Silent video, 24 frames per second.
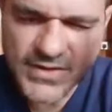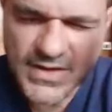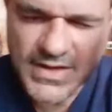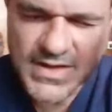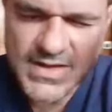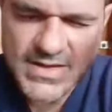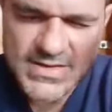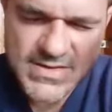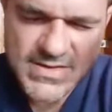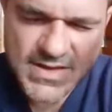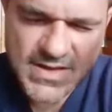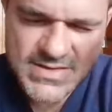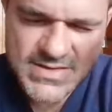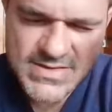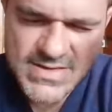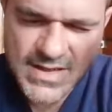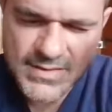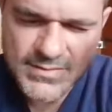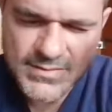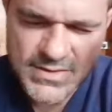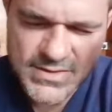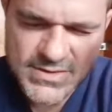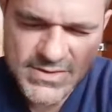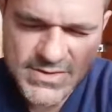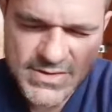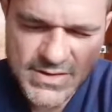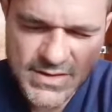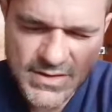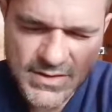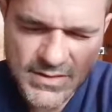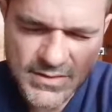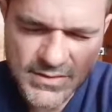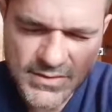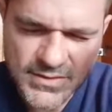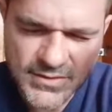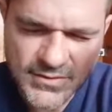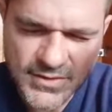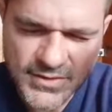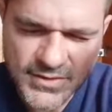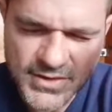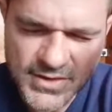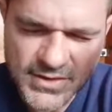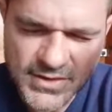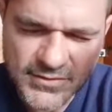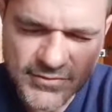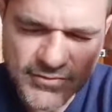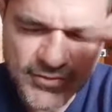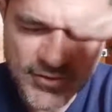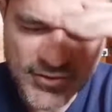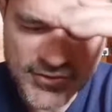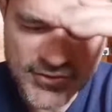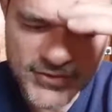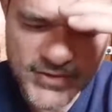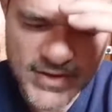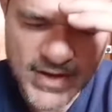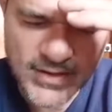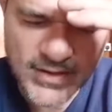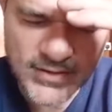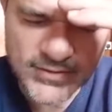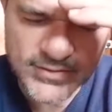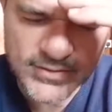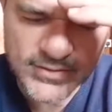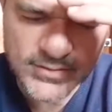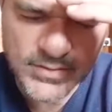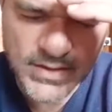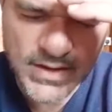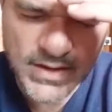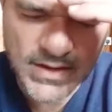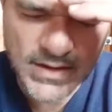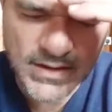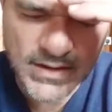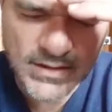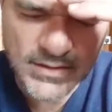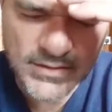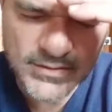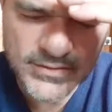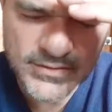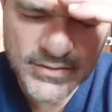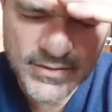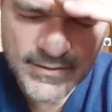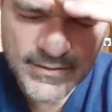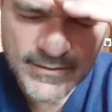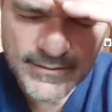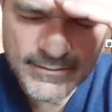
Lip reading: I established, there I think the first 1,000 miles